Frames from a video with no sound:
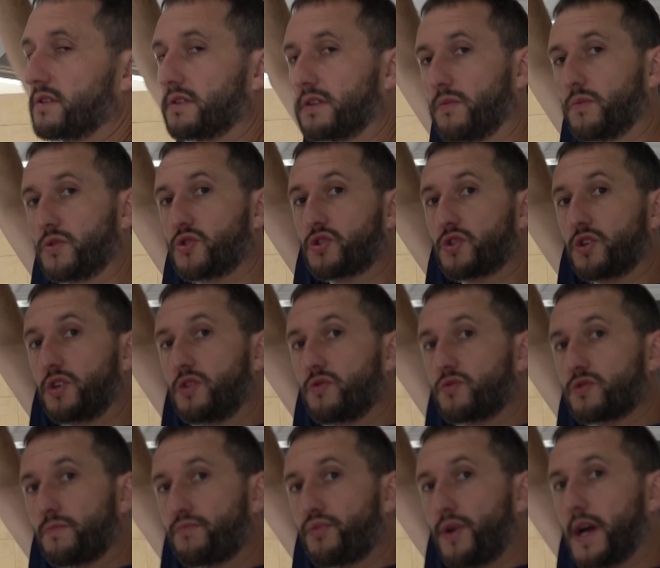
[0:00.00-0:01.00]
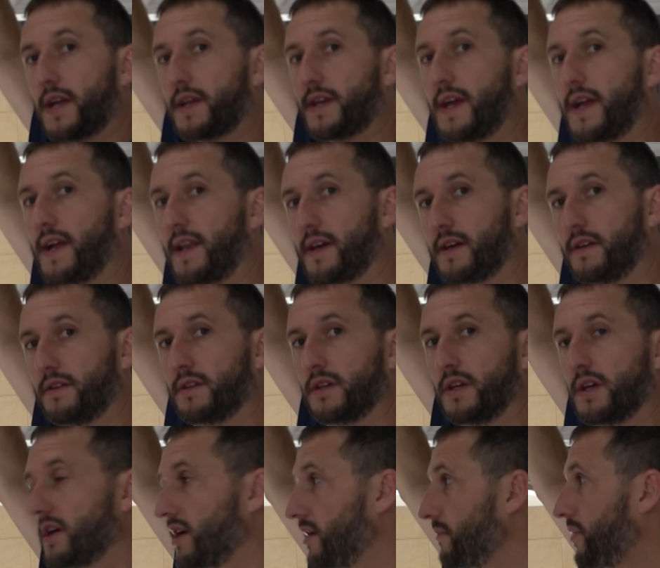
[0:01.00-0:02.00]
and we're just going to use the brad nailer
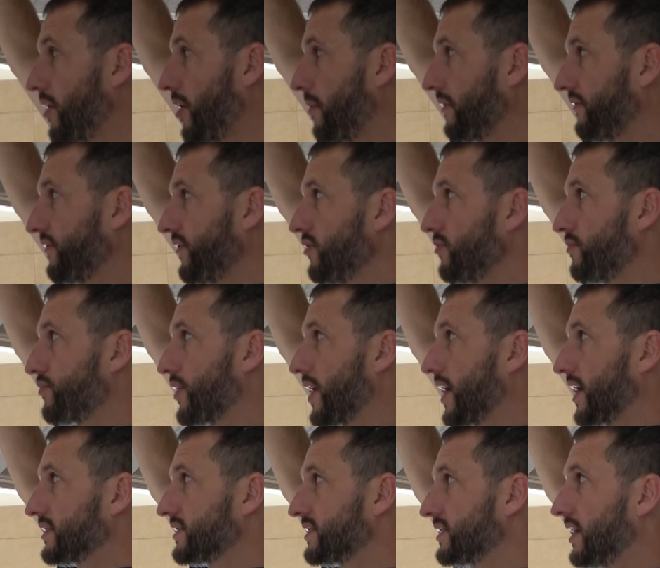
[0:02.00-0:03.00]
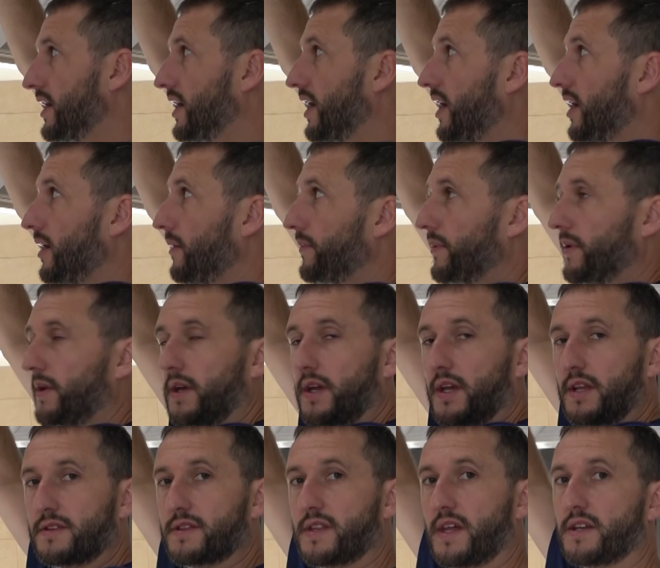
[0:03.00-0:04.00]
and pop a few brads up
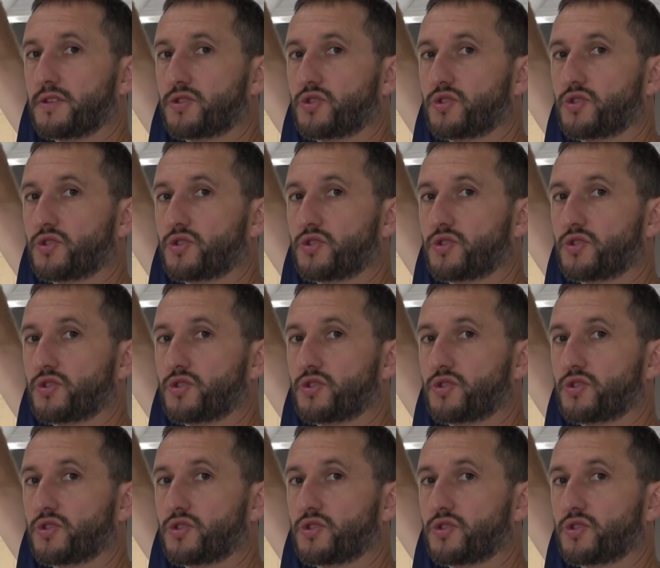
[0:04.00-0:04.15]
into that